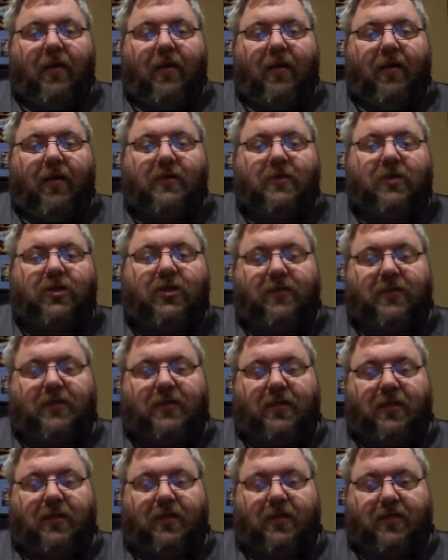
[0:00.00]
choose to
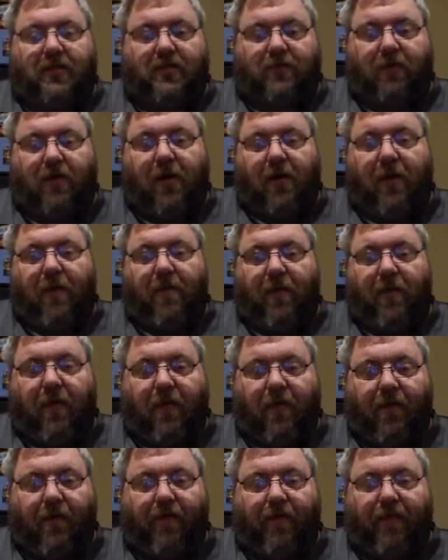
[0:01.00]
destroy move
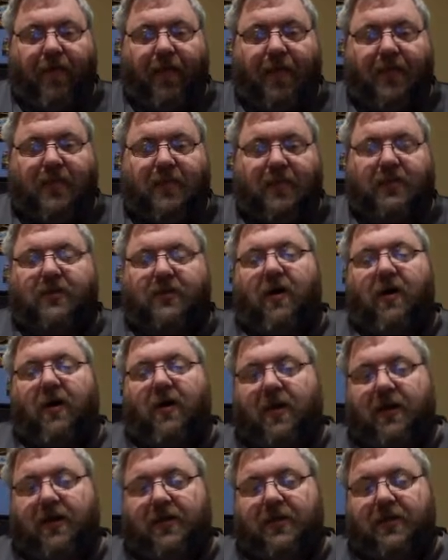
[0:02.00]
is
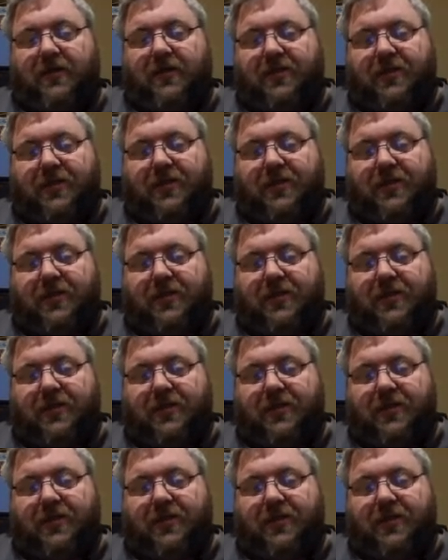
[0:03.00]
charged.